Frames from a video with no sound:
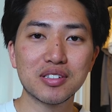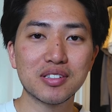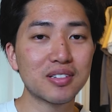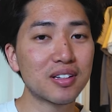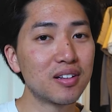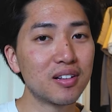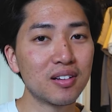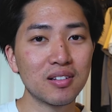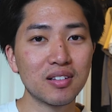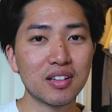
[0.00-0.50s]
is
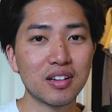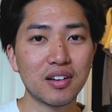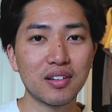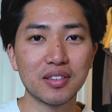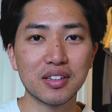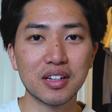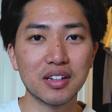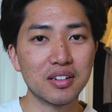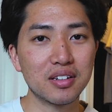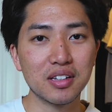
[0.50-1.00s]
clearly on
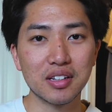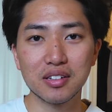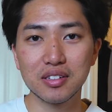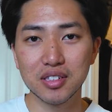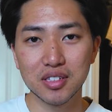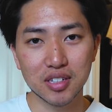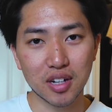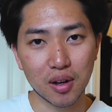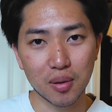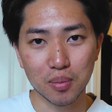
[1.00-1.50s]
the Adidas
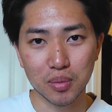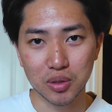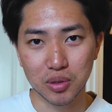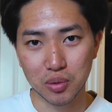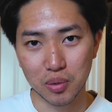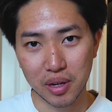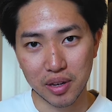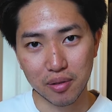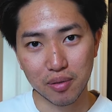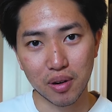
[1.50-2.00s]
Sambas
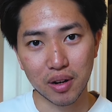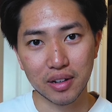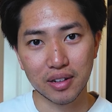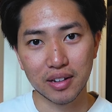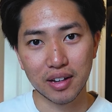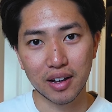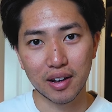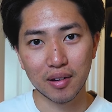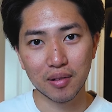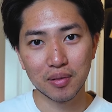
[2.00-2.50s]
wave right
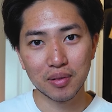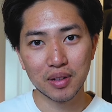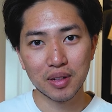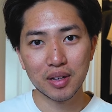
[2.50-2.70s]
now.